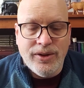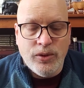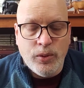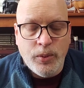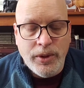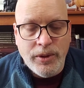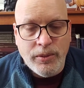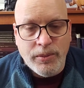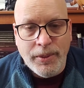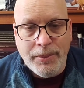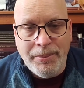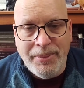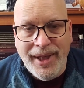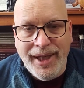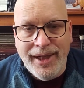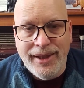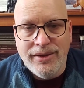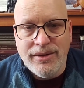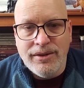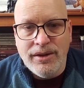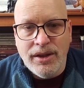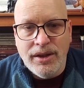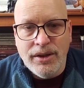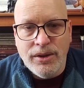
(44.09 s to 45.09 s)
as we
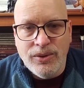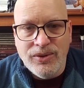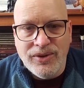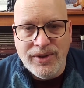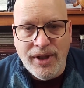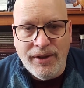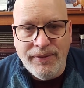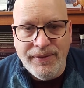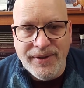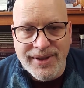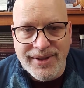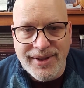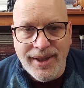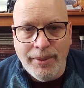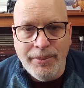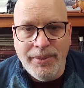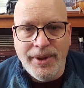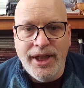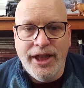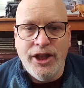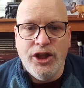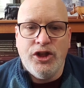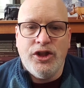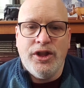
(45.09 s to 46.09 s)
repent and do
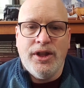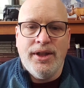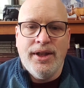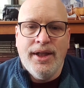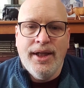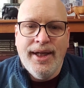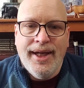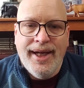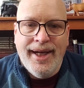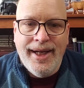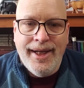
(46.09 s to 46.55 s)
self-examination